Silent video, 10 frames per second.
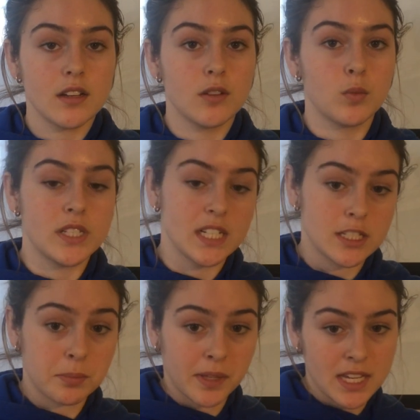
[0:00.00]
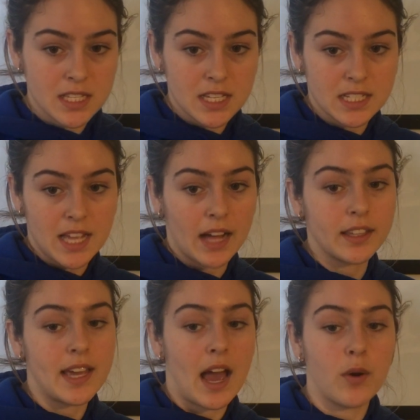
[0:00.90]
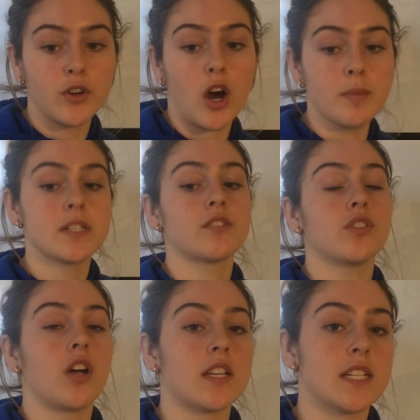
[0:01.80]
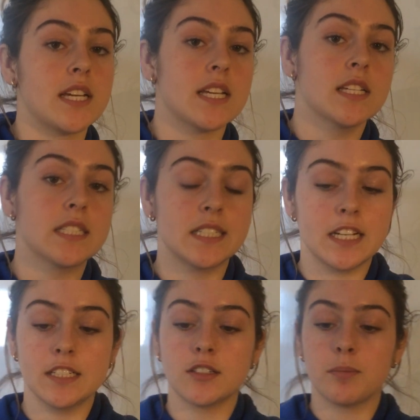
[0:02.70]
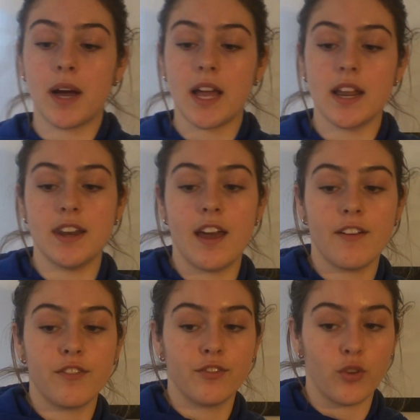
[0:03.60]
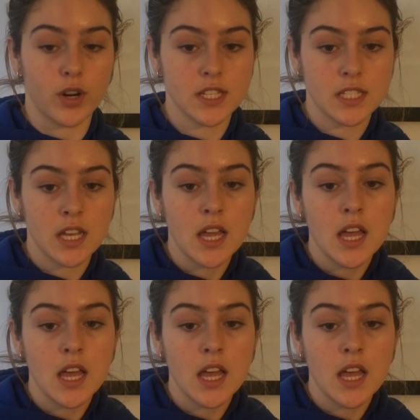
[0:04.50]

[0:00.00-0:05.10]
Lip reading: which explains exactly how an object's velocity is changed by a net force.